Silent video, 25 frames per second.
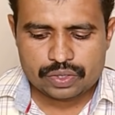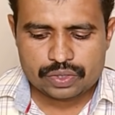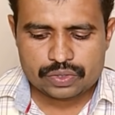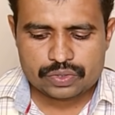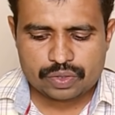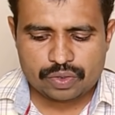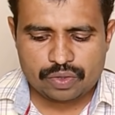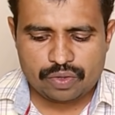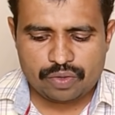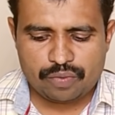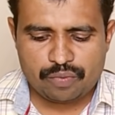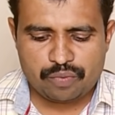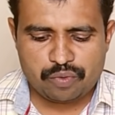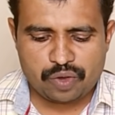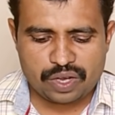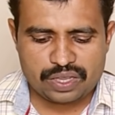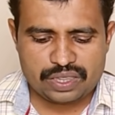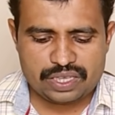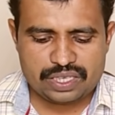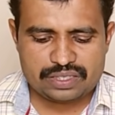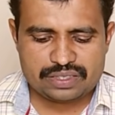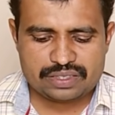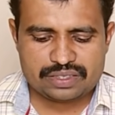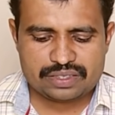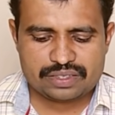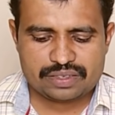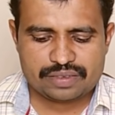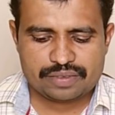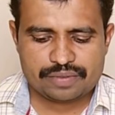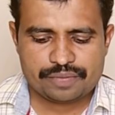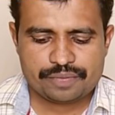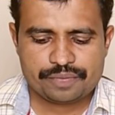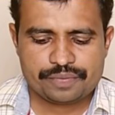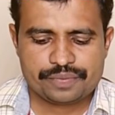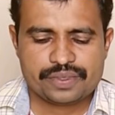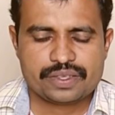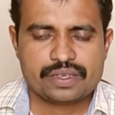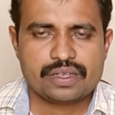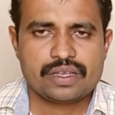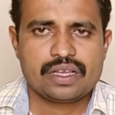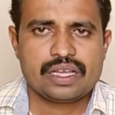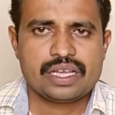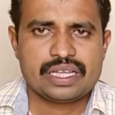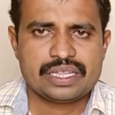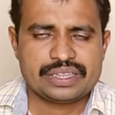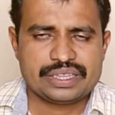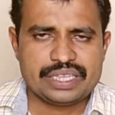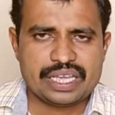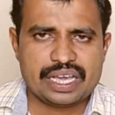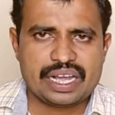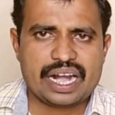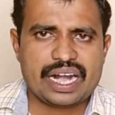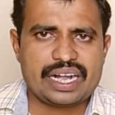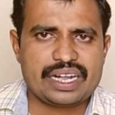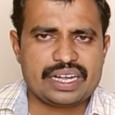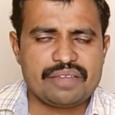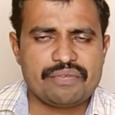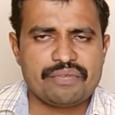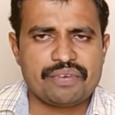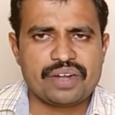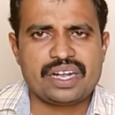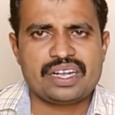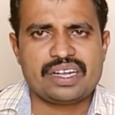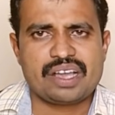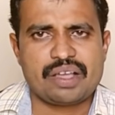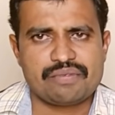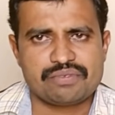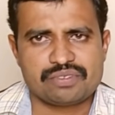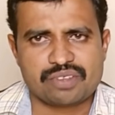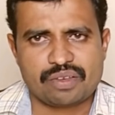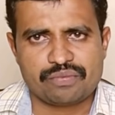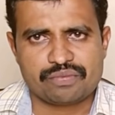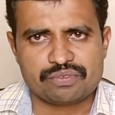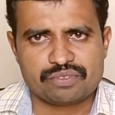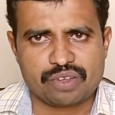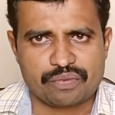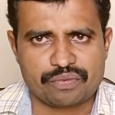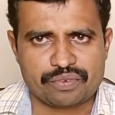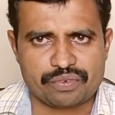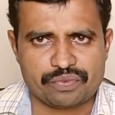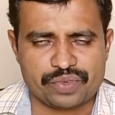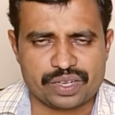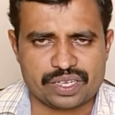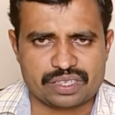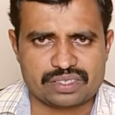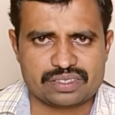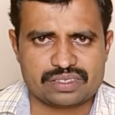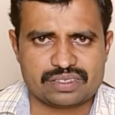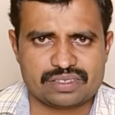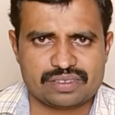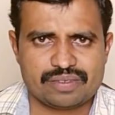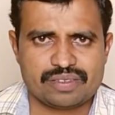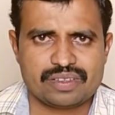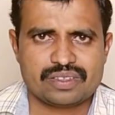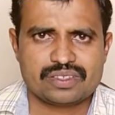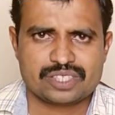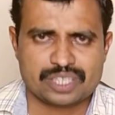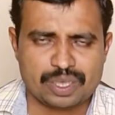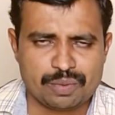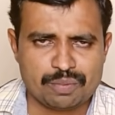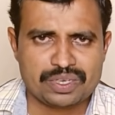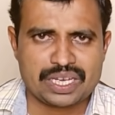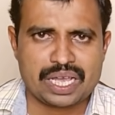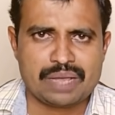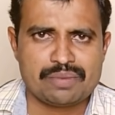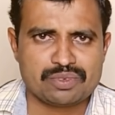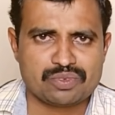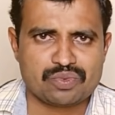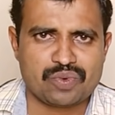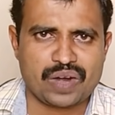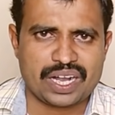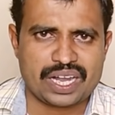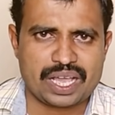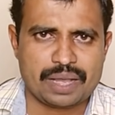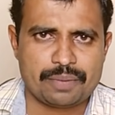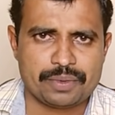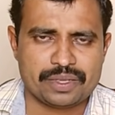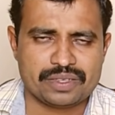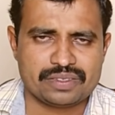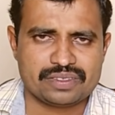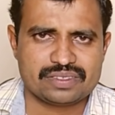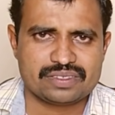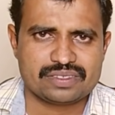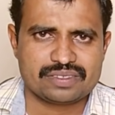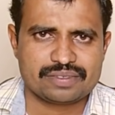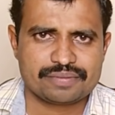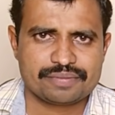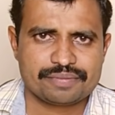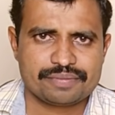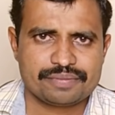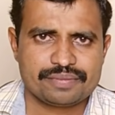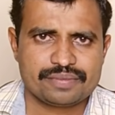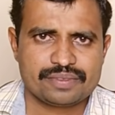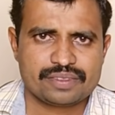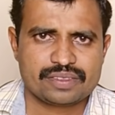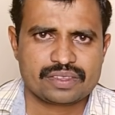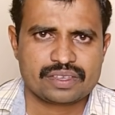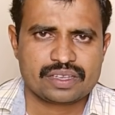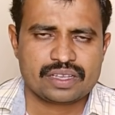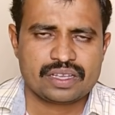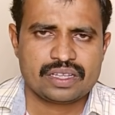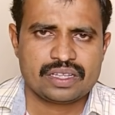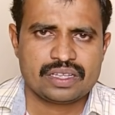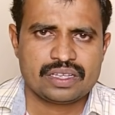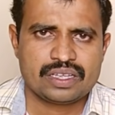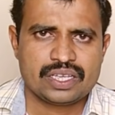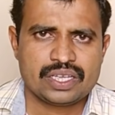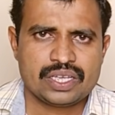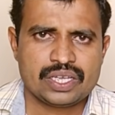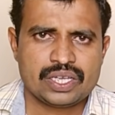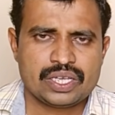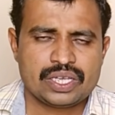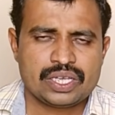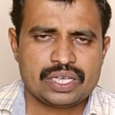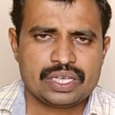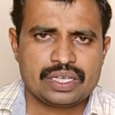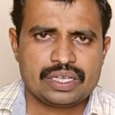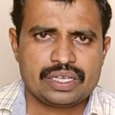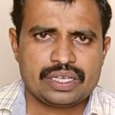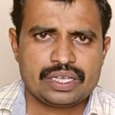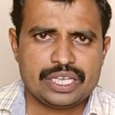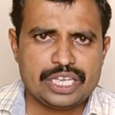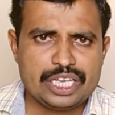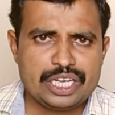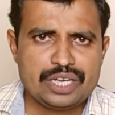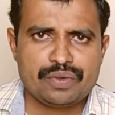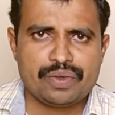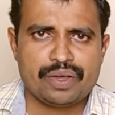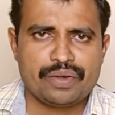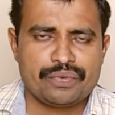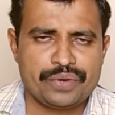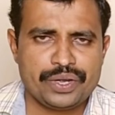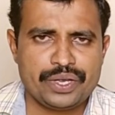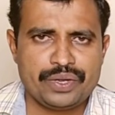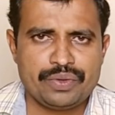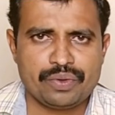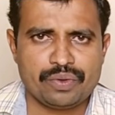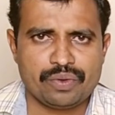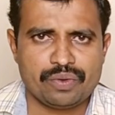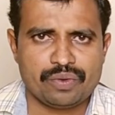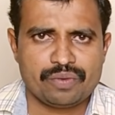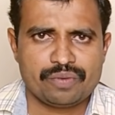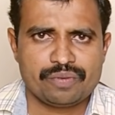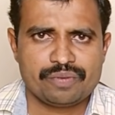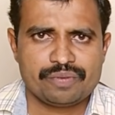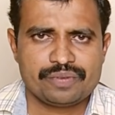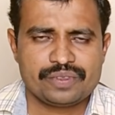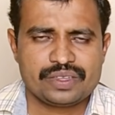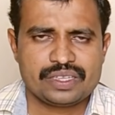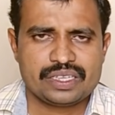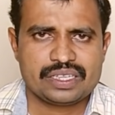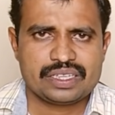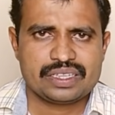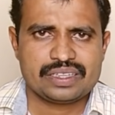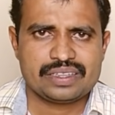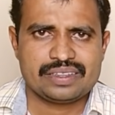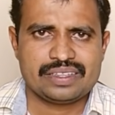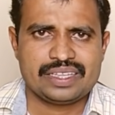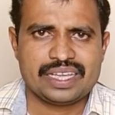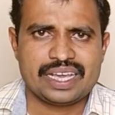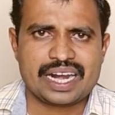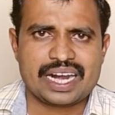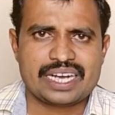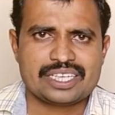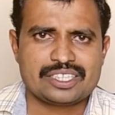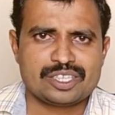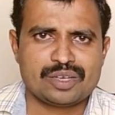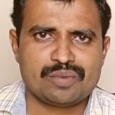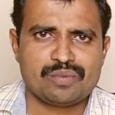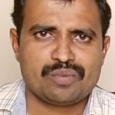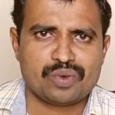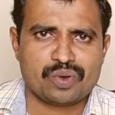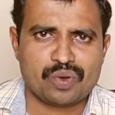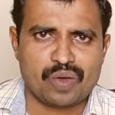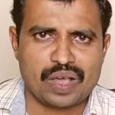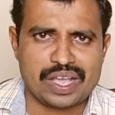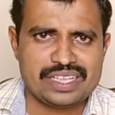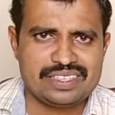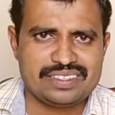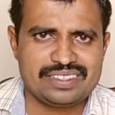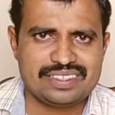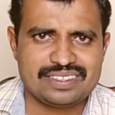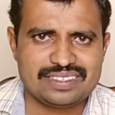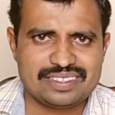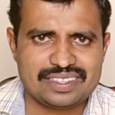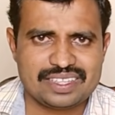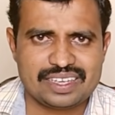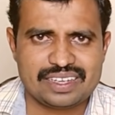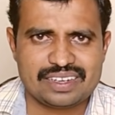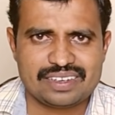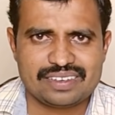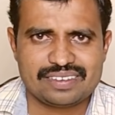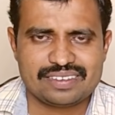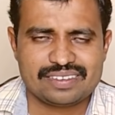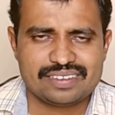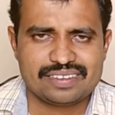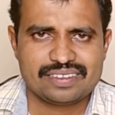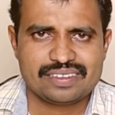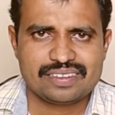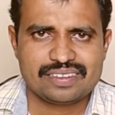So for this, there are different types of softwares. Sometimes what happens, in your video, there are some noises there.